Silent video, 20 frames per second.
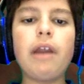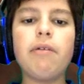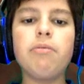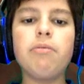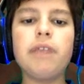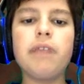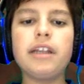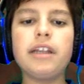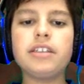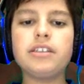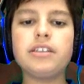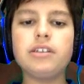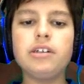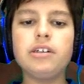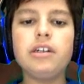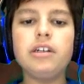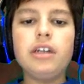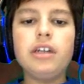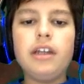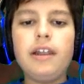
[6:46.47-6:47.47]

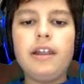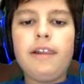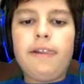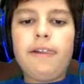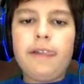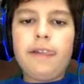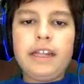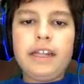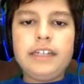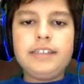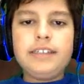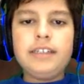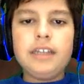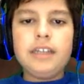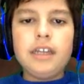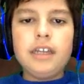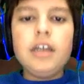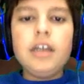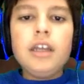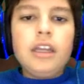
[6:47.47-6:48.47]
Master is
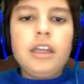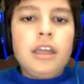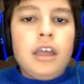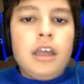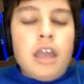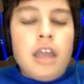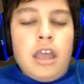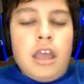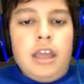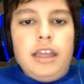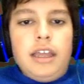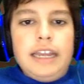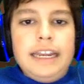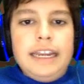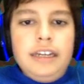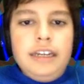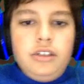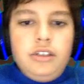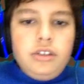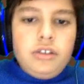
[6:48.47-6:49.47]

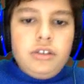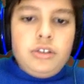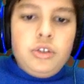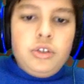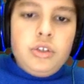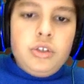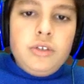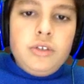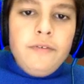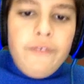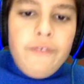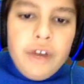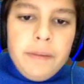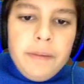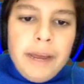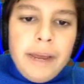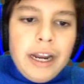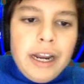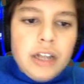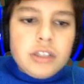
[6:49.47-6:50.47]
a 3
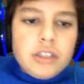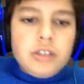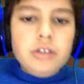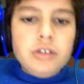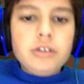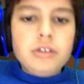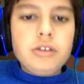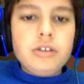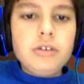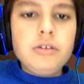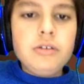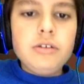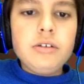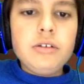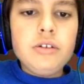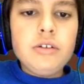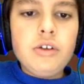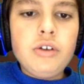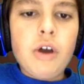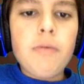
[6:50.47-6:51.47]
mana
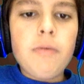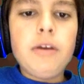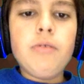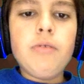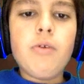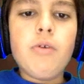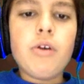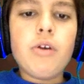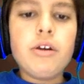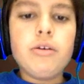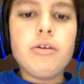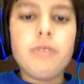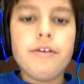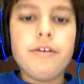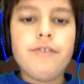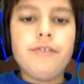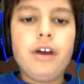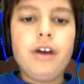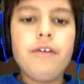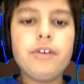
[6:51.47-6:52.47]
2/2 Goblin Warrior
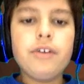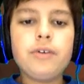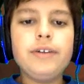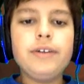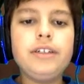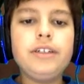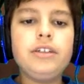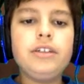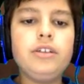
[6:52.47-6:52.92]
with other goblins